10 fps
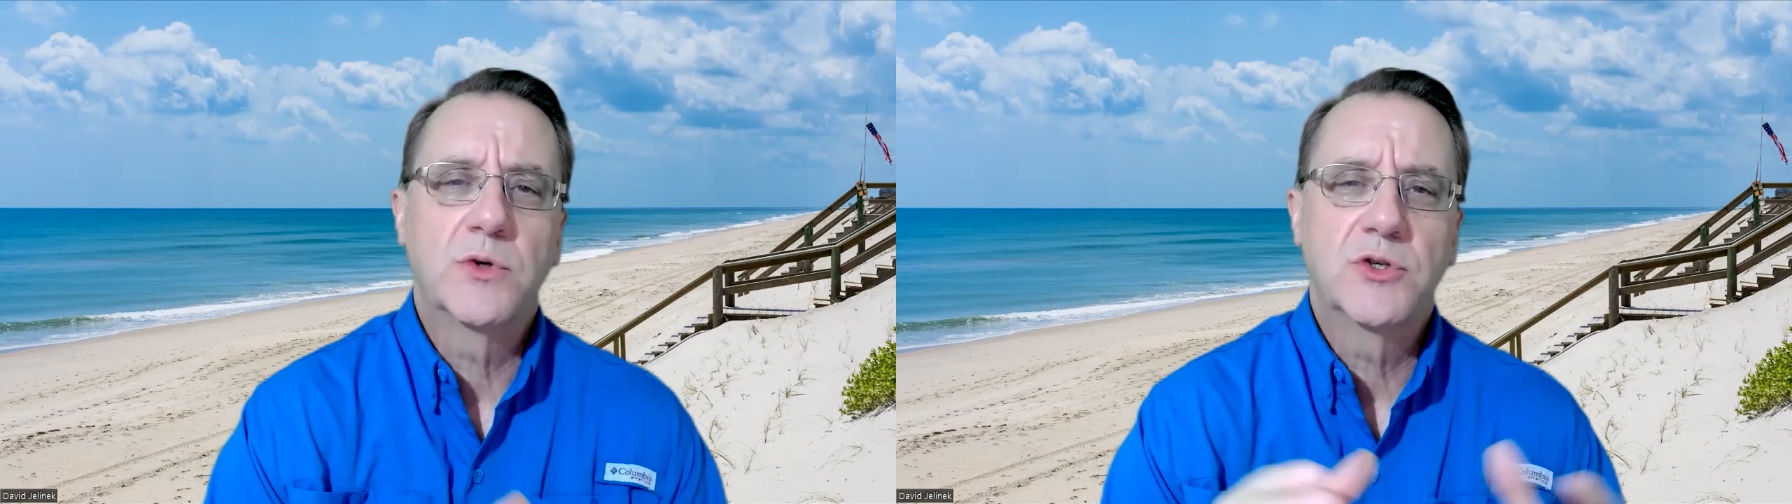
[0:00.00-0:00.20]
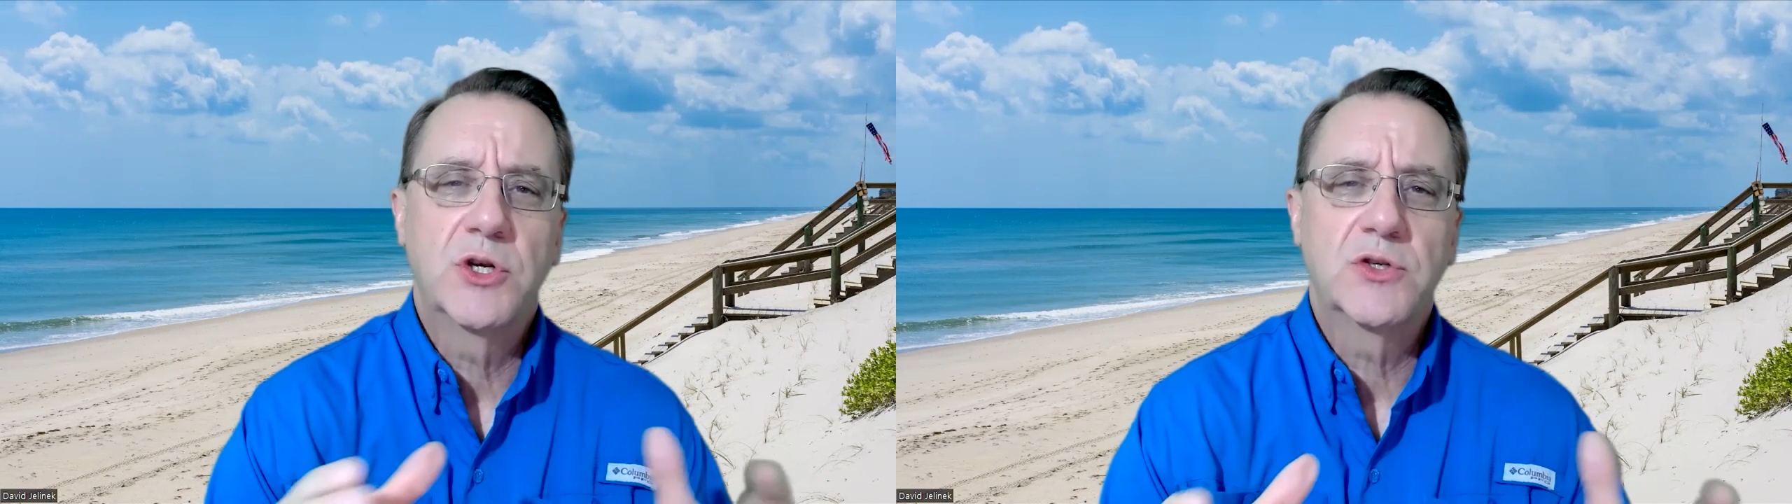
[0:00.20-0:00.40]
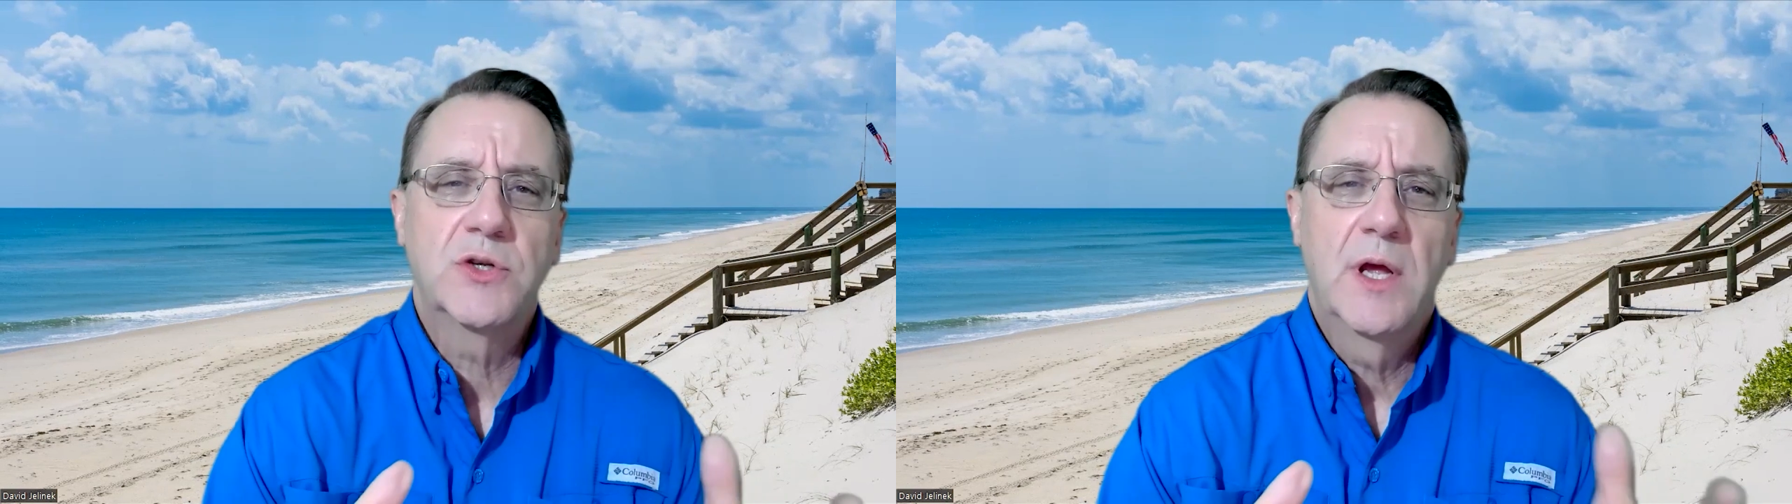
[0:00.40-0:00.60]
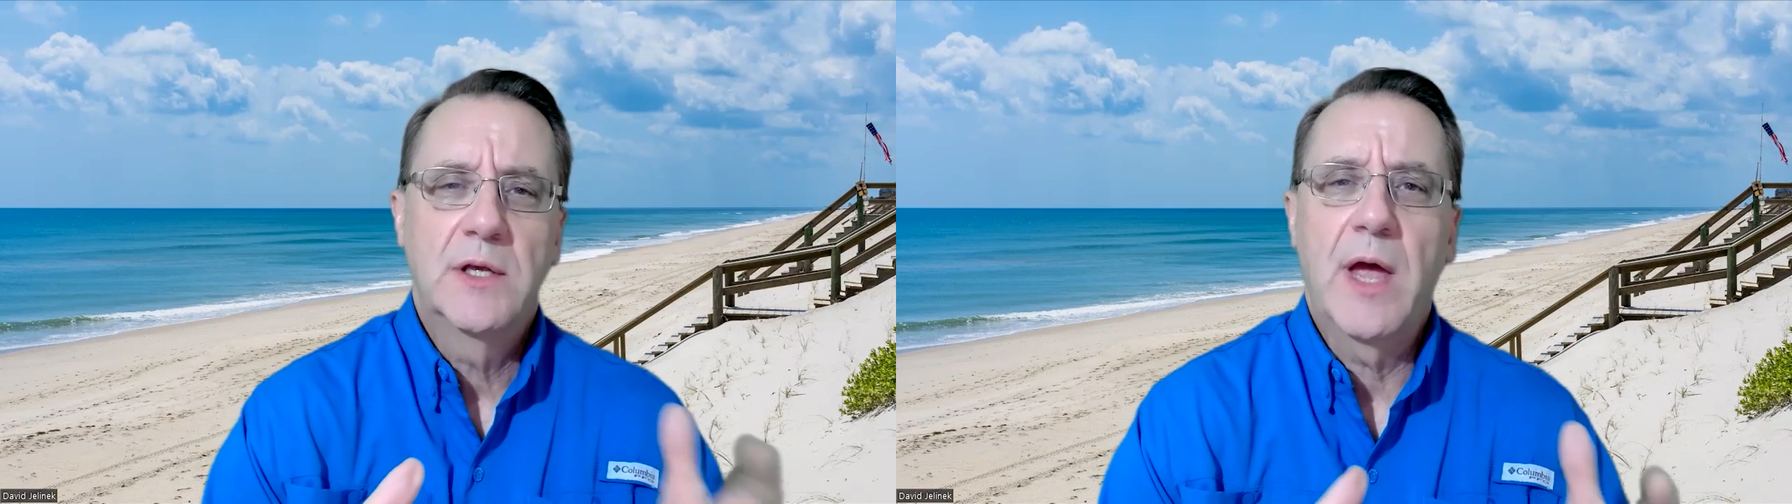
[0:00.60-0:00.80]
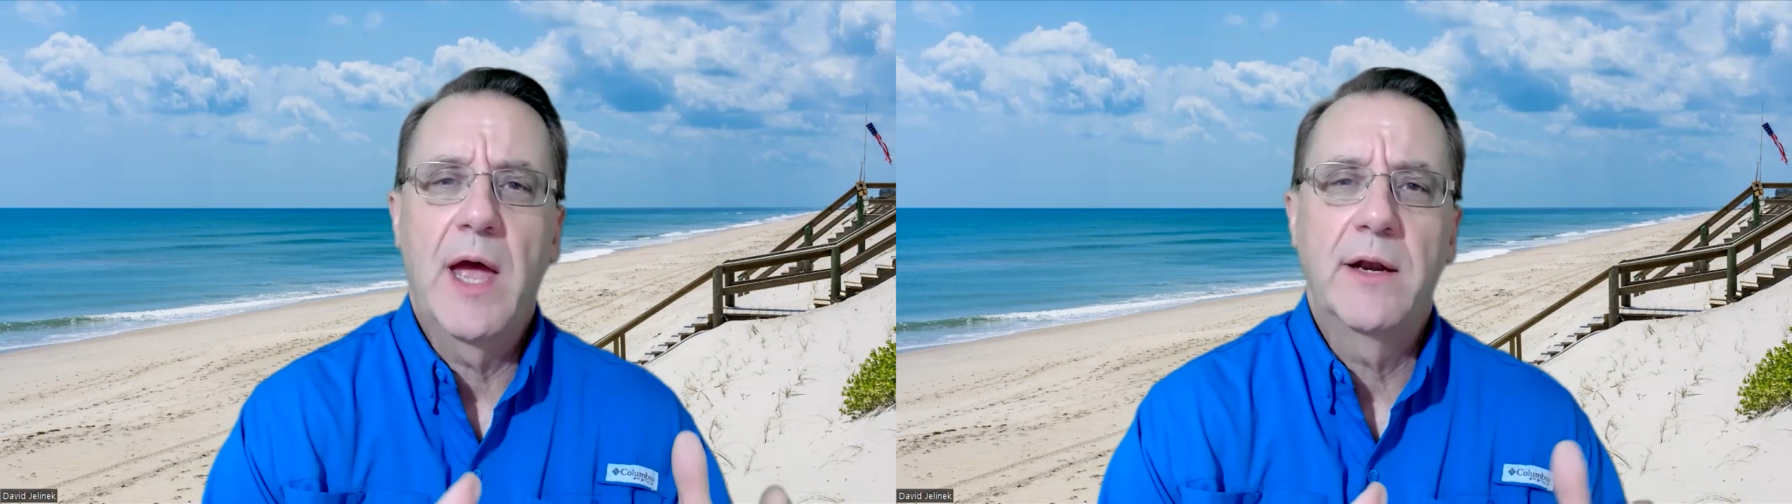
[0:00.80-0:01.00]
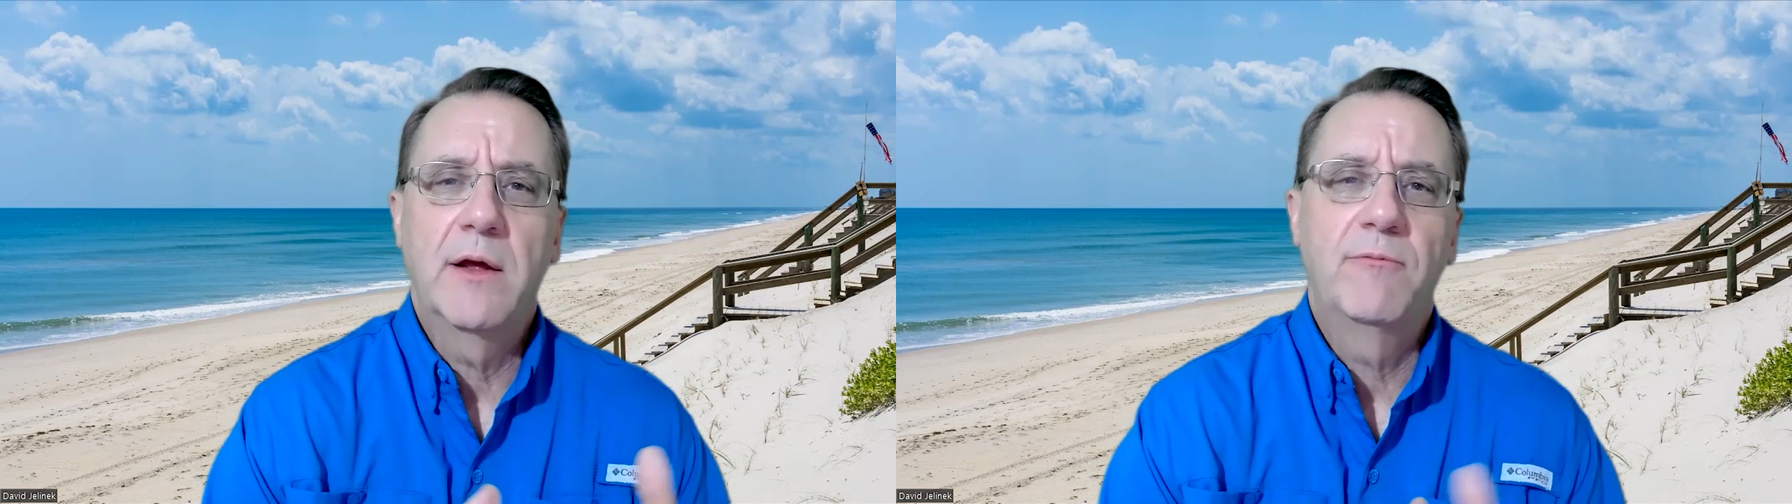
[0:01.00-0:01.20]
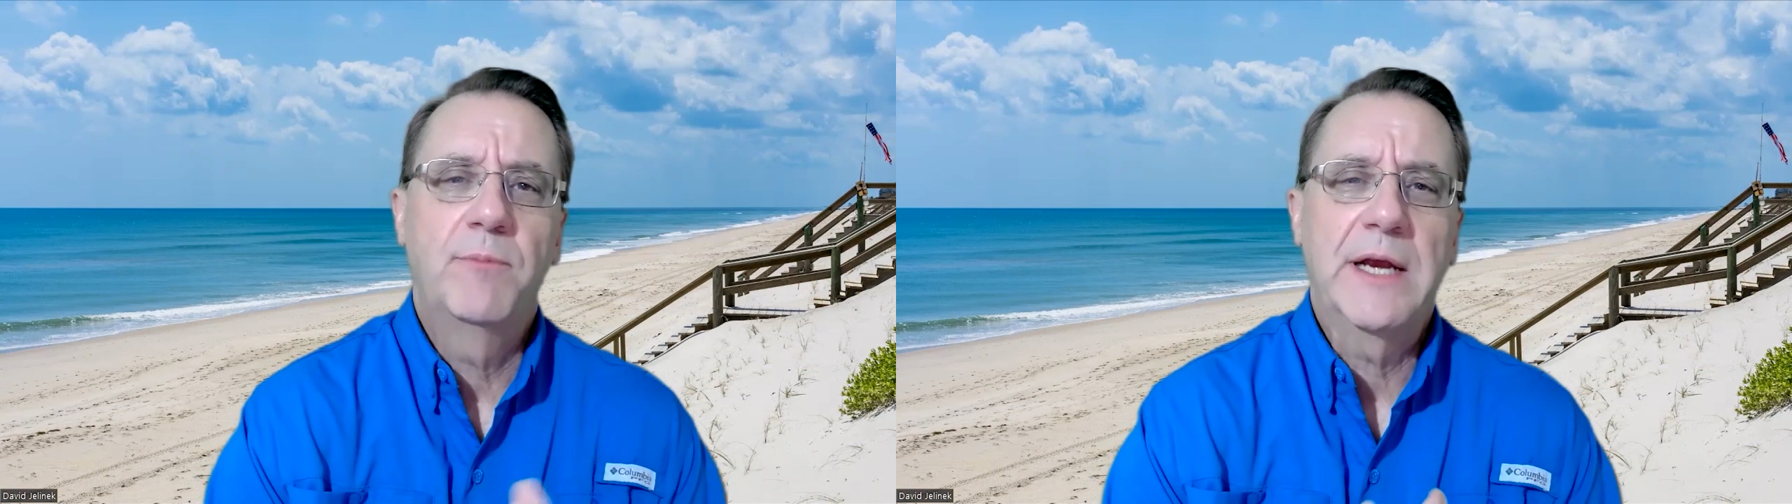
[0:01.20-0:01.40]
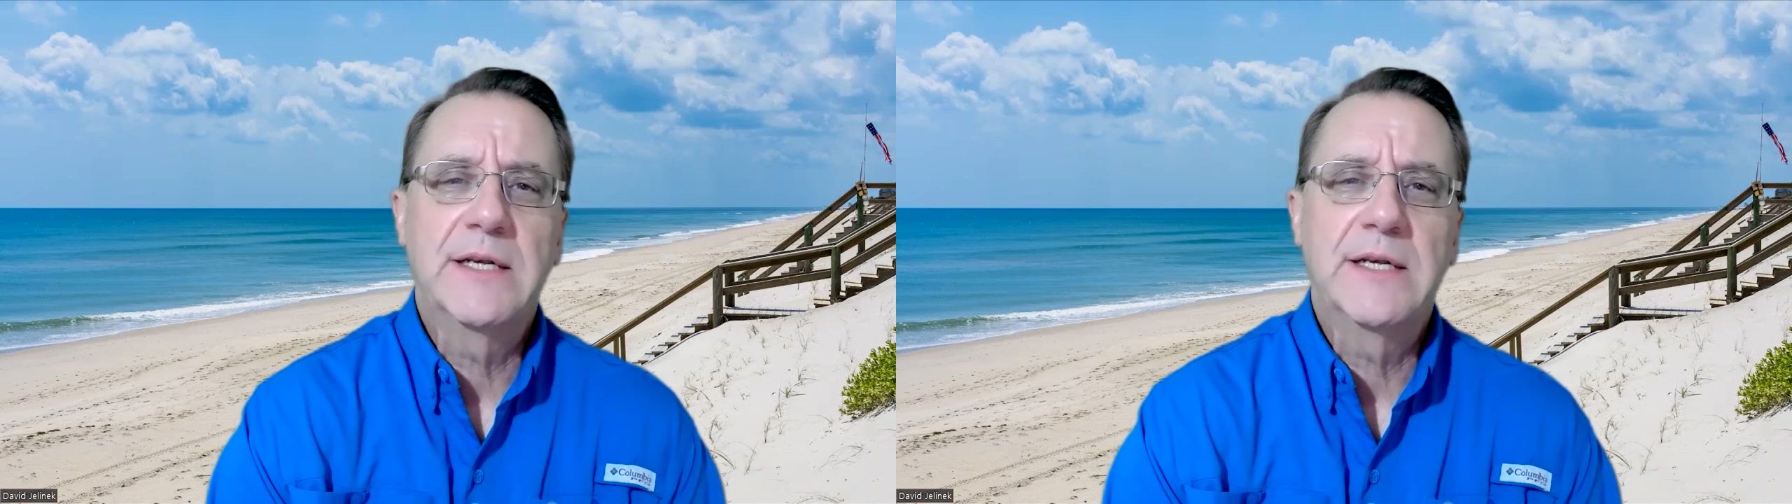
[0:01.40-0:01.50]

which is just some kind of